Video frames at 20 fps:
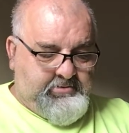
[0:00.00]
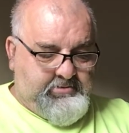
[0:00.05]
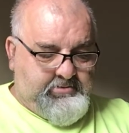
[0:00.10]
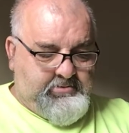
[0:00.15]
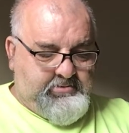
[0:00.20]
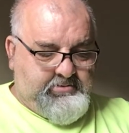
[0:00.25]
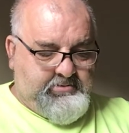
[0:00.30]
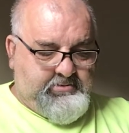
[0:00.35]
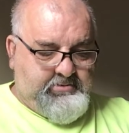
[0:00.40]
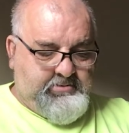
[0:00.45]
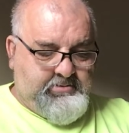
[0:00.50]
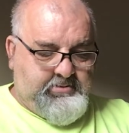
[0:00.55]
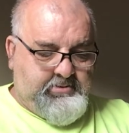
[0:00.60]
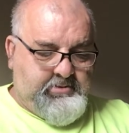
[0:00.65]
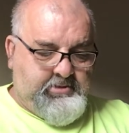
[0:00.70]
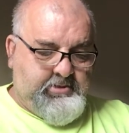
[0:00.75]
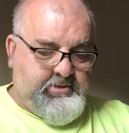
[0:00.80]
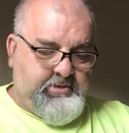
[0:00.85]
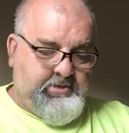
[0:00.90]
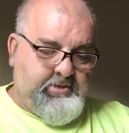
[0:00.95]

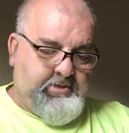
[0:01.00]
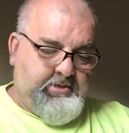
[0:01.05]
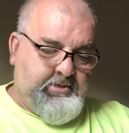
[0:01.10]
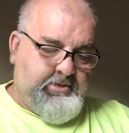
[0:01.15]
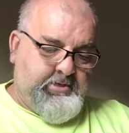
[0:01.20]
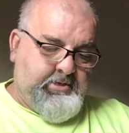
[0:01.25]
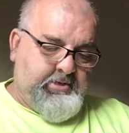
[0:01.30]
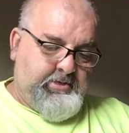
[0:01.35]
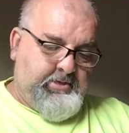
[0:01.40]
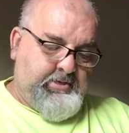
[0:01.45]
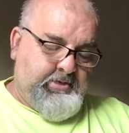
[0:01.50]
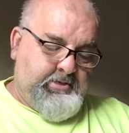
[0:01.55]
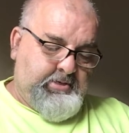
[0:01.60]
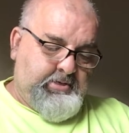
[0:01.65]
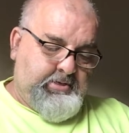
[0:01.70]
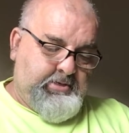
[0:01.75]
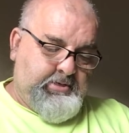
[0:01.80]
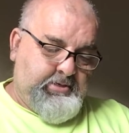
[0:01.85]
[no speech]